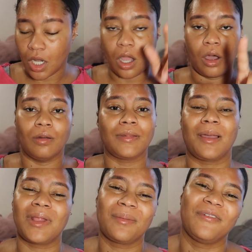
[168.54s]
oh,
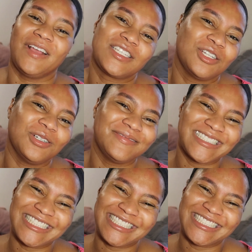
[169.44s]
I'm not a professional,
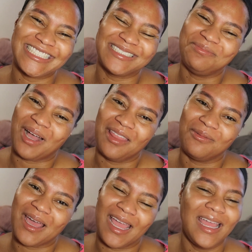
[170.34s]
by the
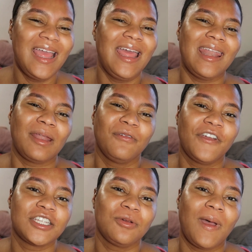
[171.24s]
way. Not a
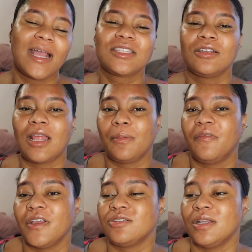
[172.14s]
professional waxer, not a
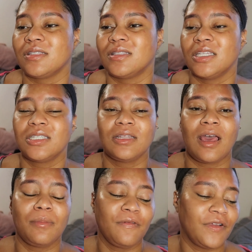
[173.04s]
professional esthetician,
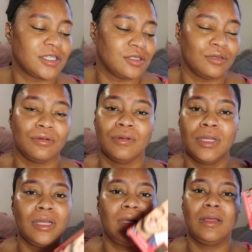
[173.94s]
not a professional
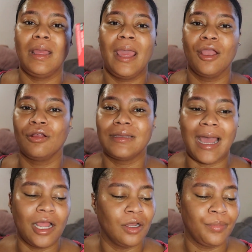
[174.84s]
hair
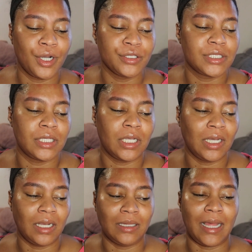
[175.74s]
dyer person,
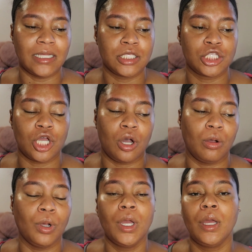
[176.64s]
none of that.
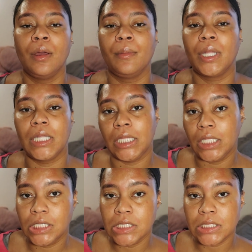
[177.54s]
So
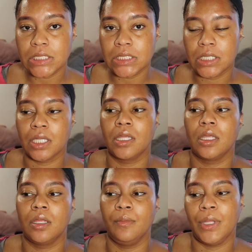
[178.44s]
please
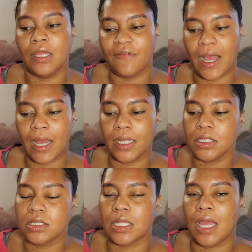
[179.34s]
be
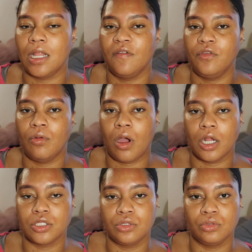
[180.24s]
advised that if you
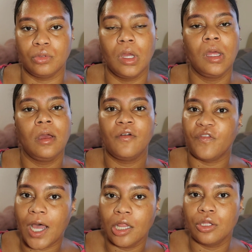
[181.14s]
are to
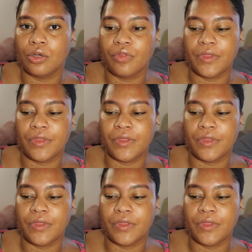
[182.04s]
follow